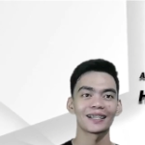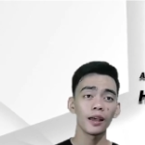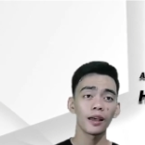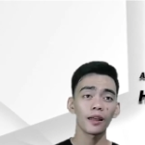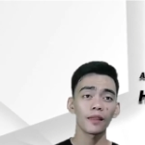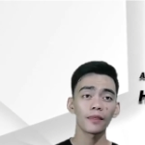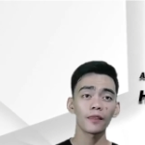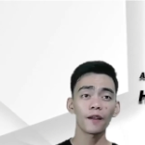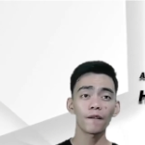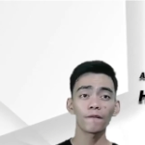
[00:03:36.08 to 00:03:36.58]

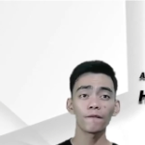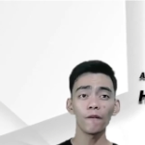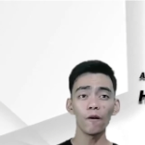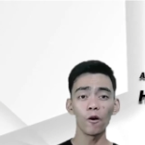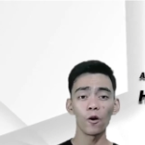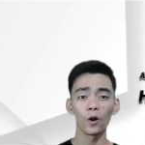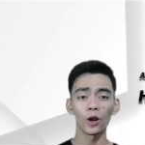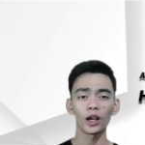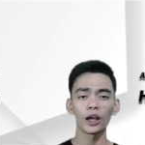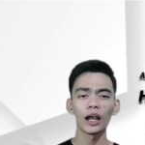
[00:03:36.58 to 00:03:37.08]

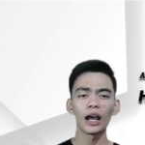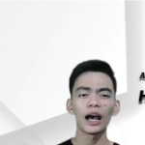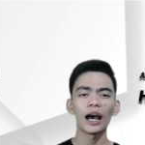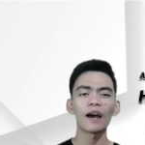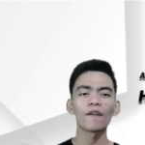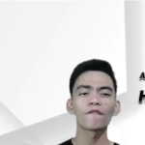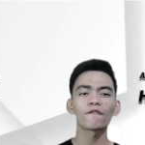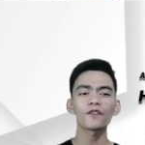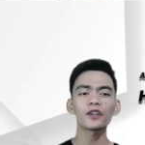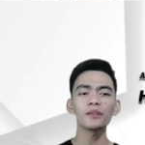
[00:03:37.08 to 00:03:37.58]
Therefore, a
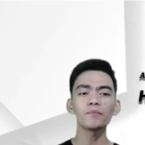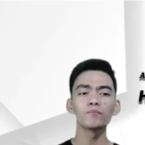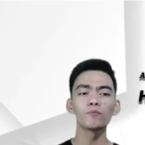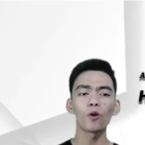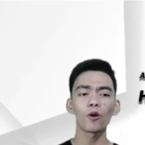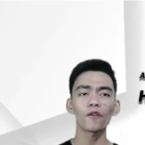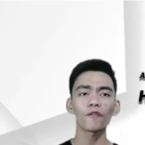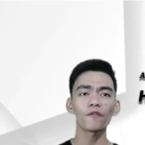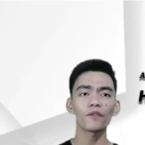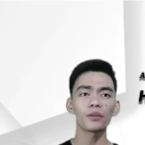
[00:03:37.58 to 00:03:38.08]
free
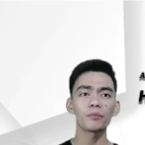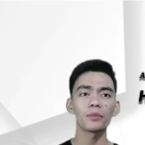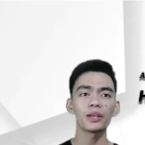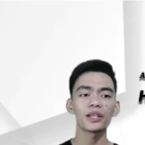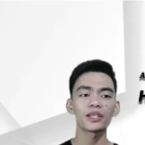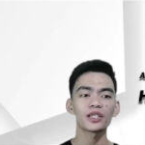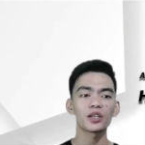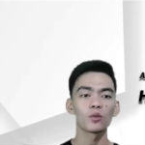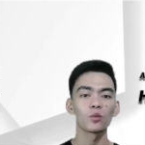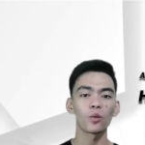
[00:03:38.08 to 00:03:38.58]
morpheme
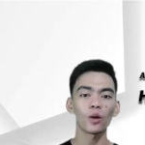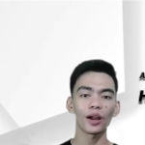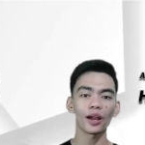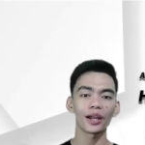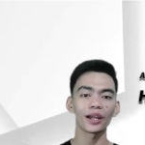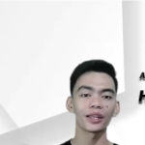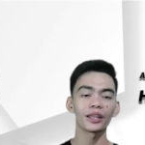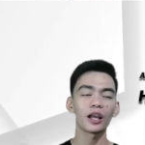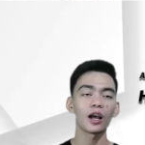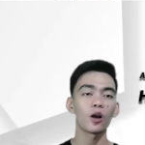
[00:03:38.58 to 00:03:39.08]
is a word,